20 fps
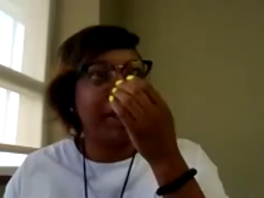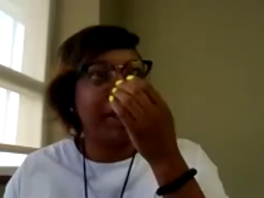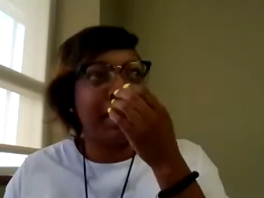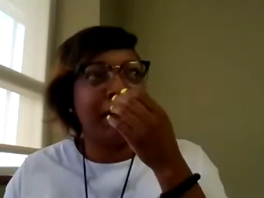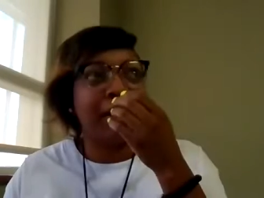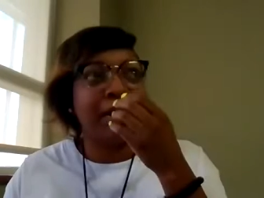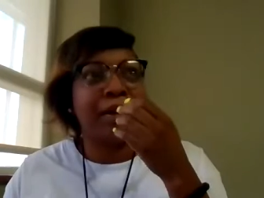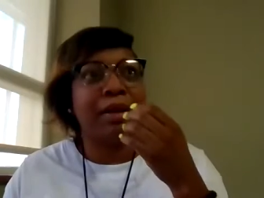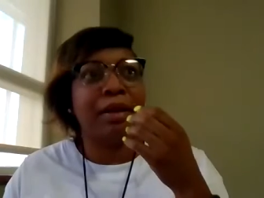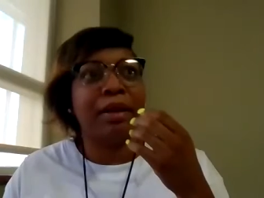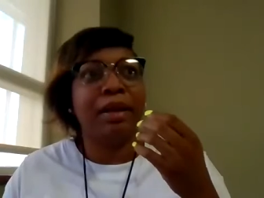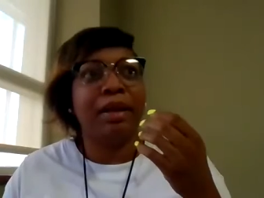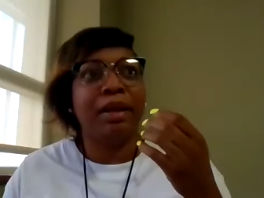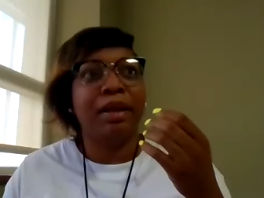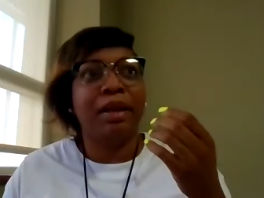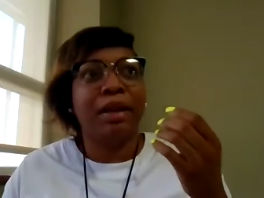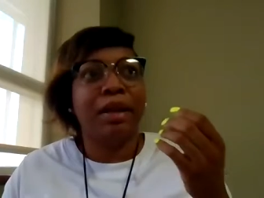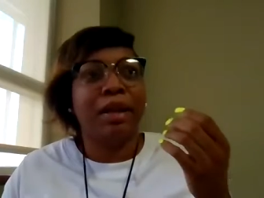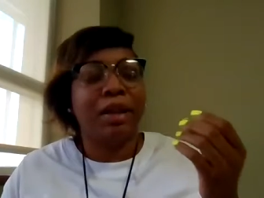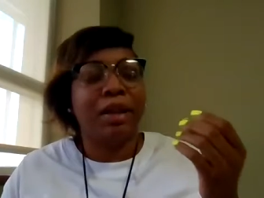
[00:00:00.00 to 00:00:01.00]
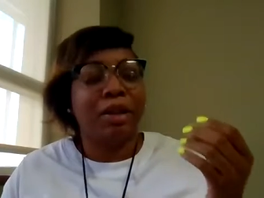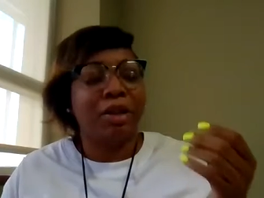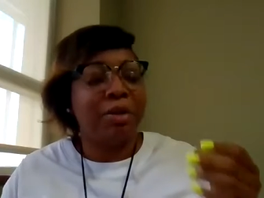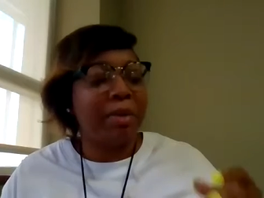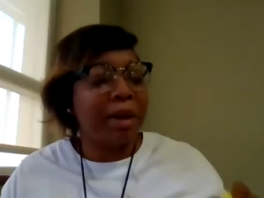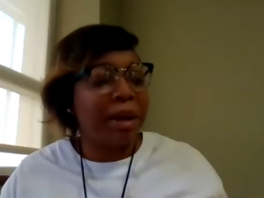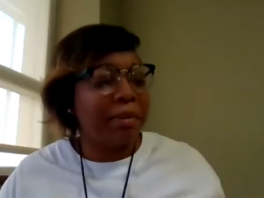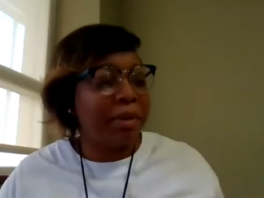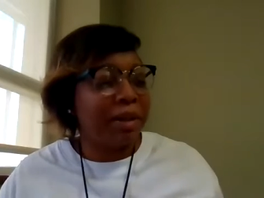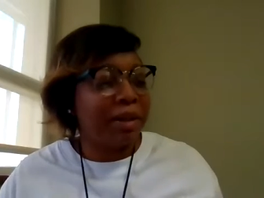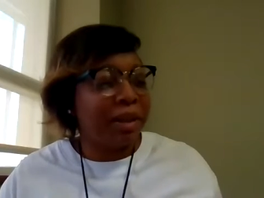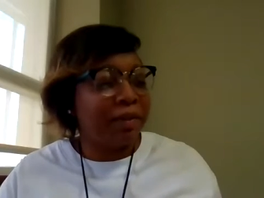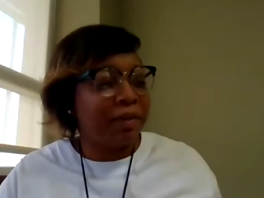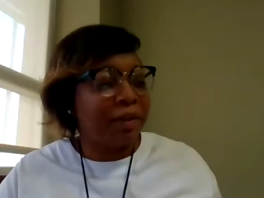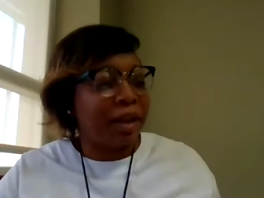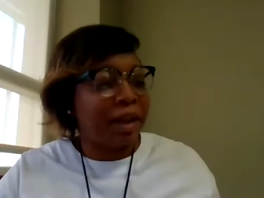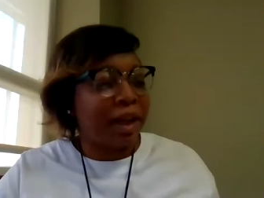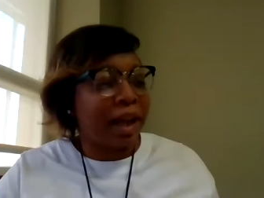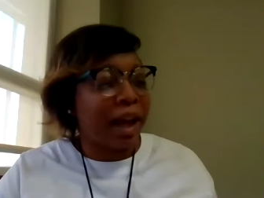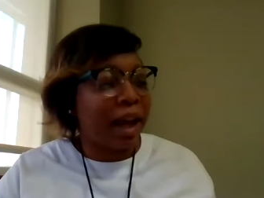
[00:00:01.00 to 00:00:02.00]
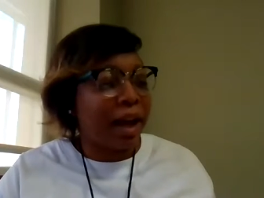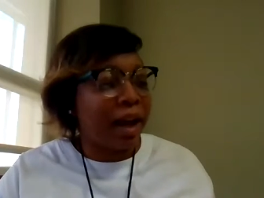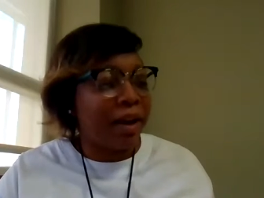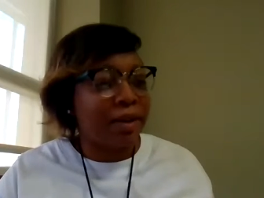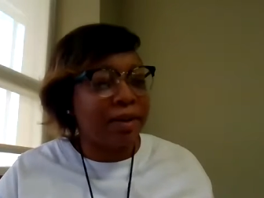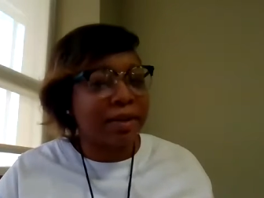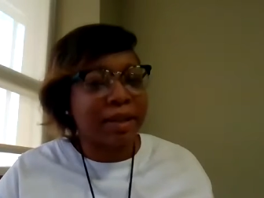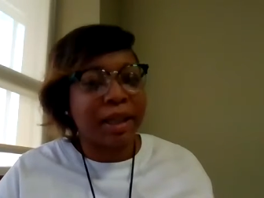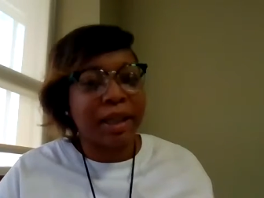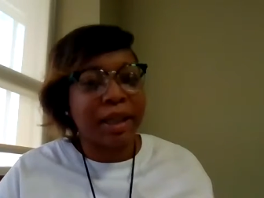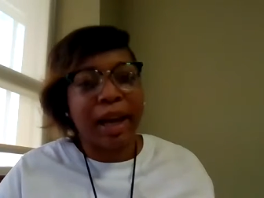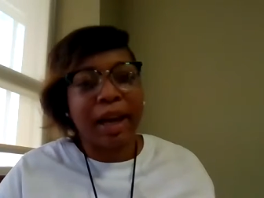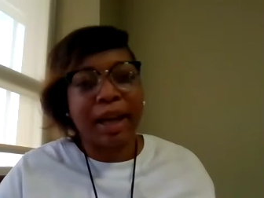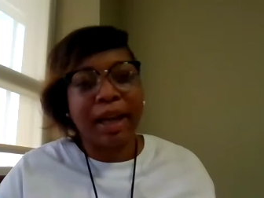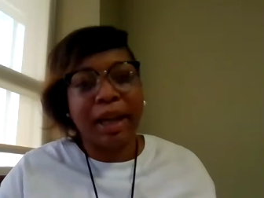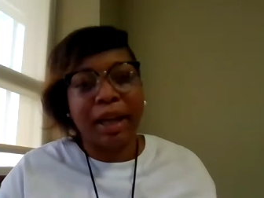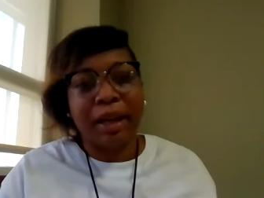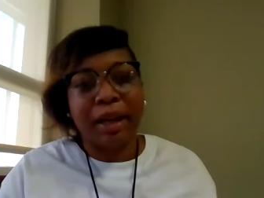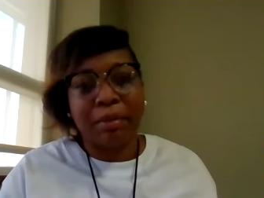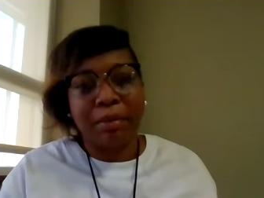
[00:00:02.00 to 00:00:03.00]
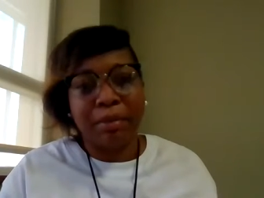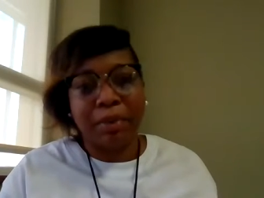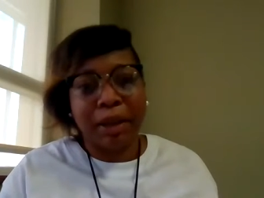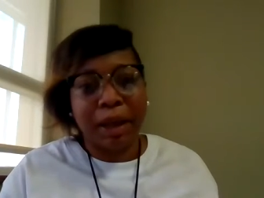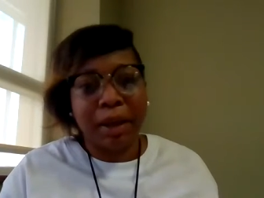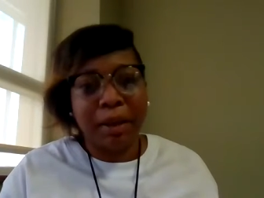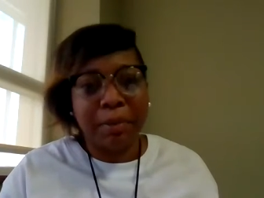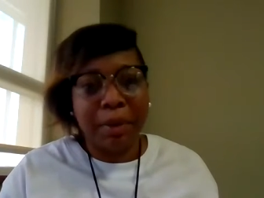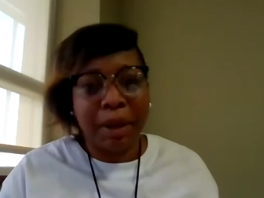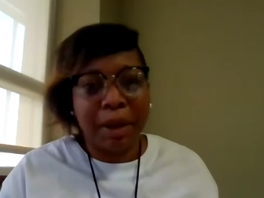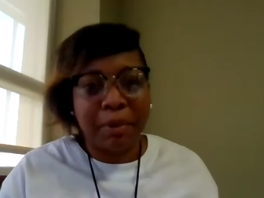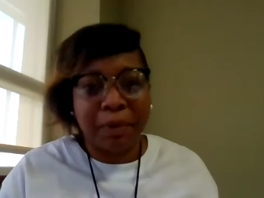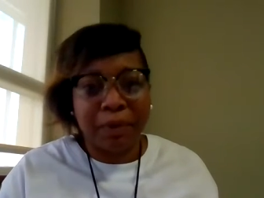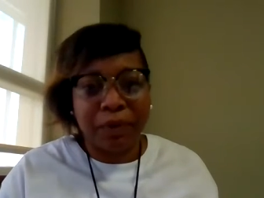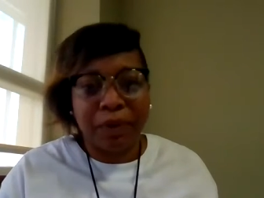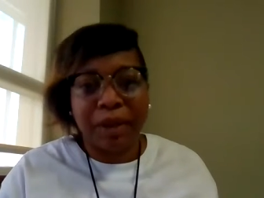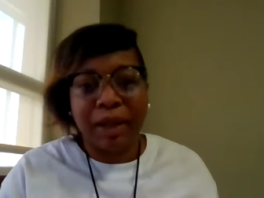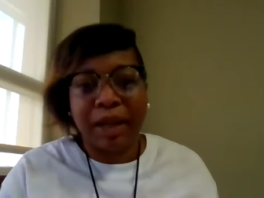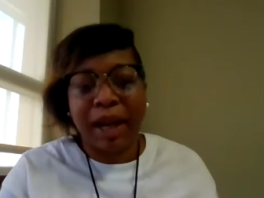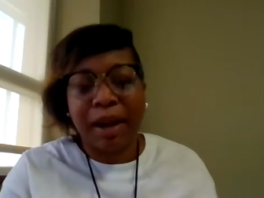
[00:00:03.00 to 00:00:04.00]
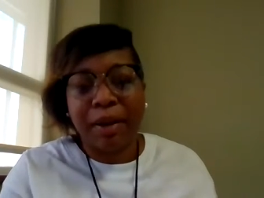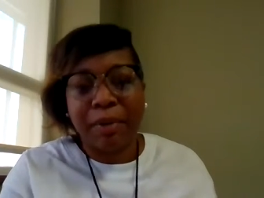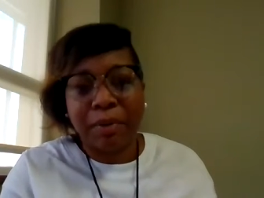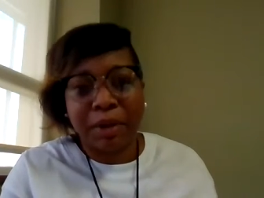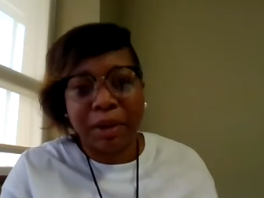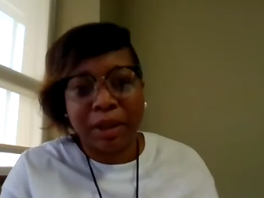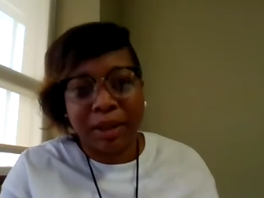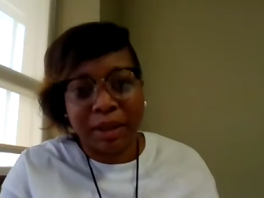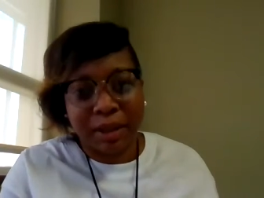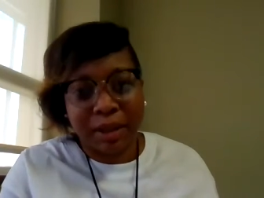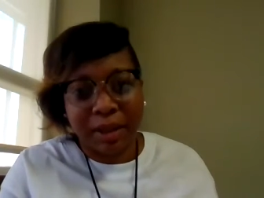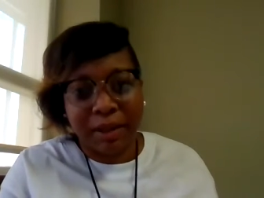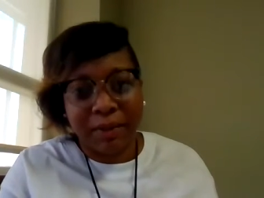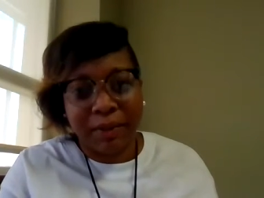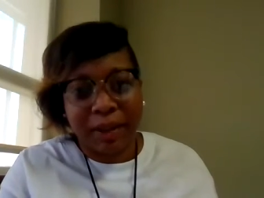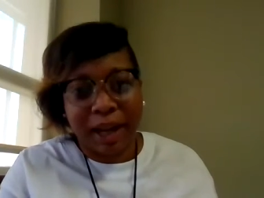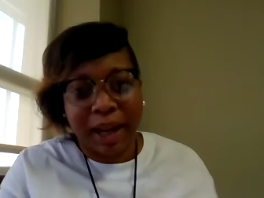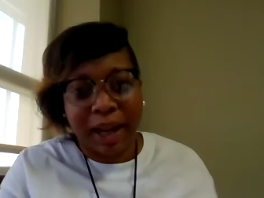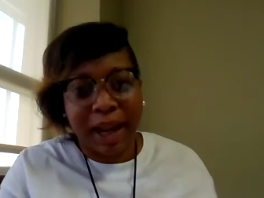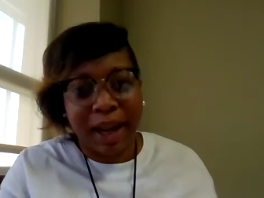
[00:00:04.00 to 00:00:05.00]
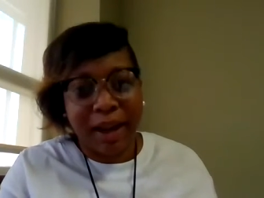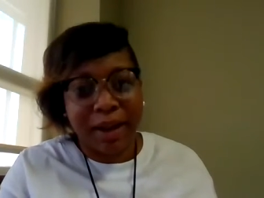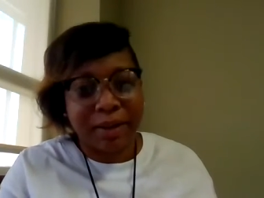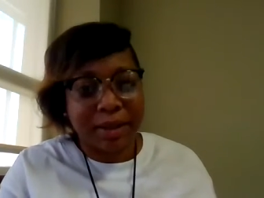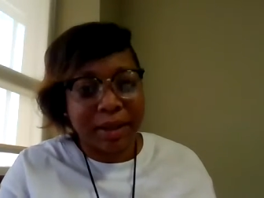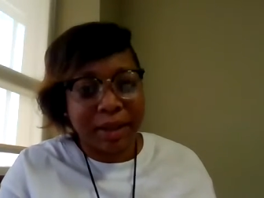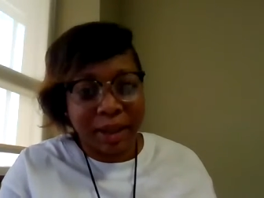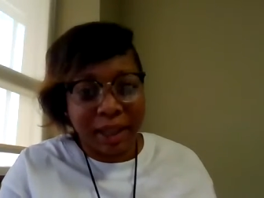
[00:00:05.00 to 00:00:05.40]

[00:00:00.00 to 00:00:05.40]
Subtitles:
where you may be living in a house, and I can't blame people for not wanting to live in a house.